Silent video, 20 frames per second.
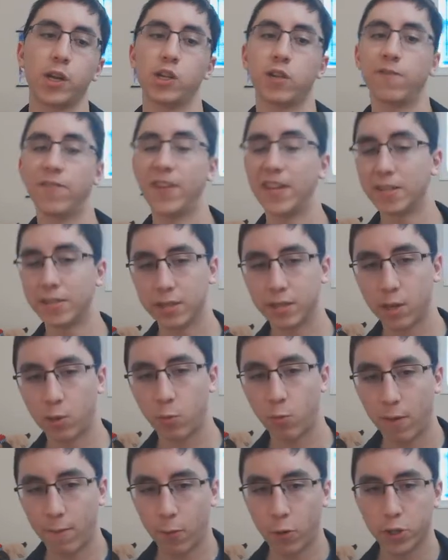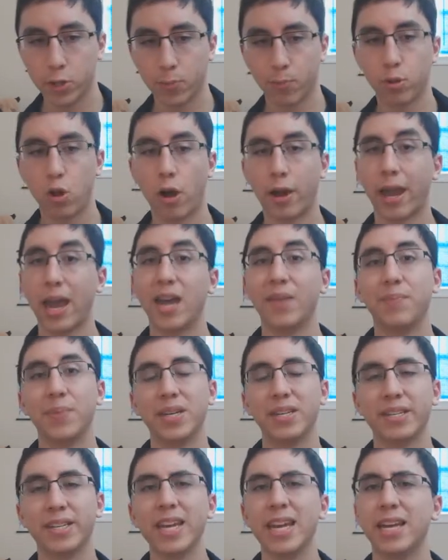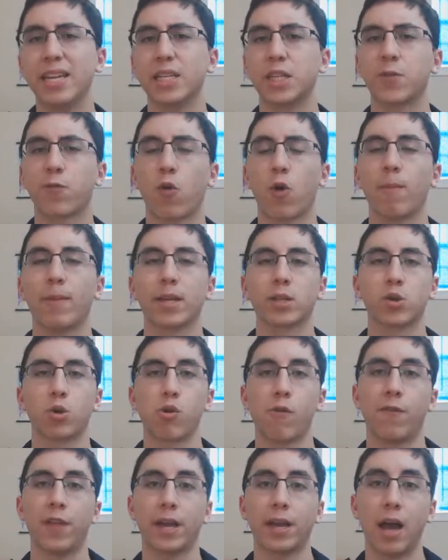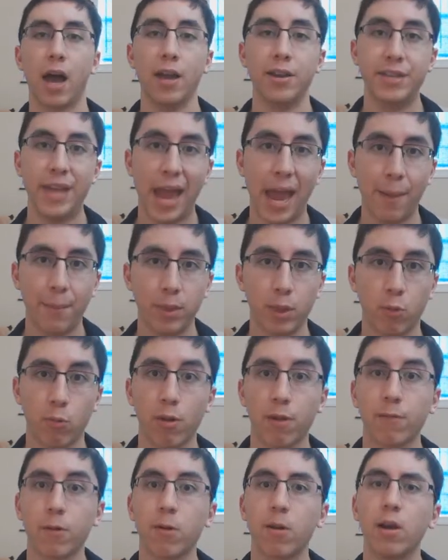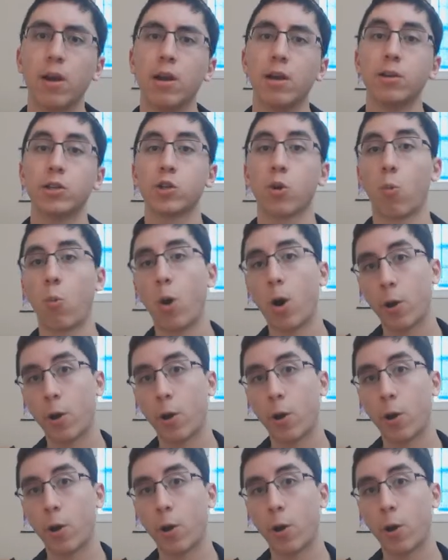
you can use fences in a river to block NPCs, forming sort of like a dam in the river, so